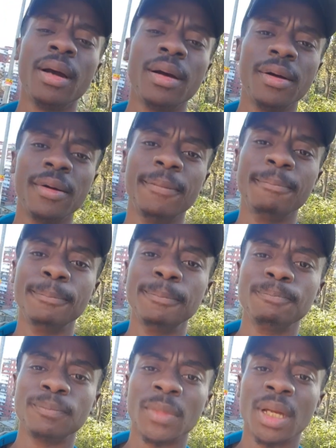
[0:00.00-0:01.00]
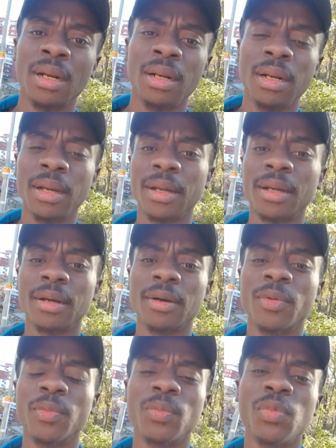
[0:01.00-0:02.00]

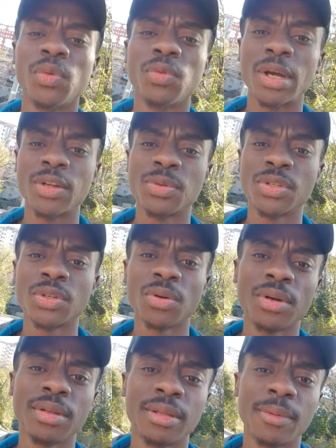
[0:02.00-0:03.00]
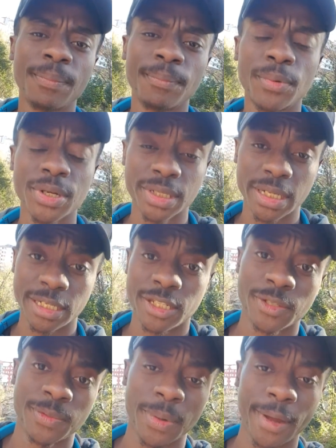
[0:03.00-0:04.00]
As we saw in the
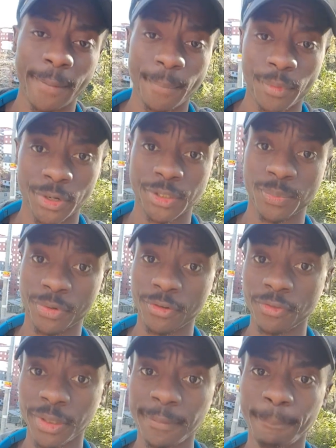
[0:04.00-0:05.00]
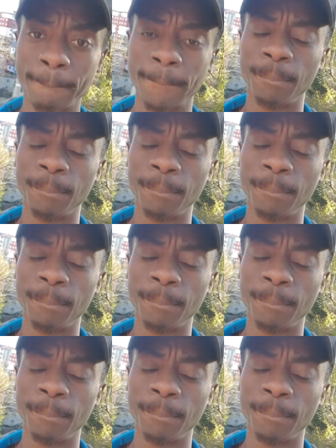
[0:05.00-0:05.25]
president's press briefing,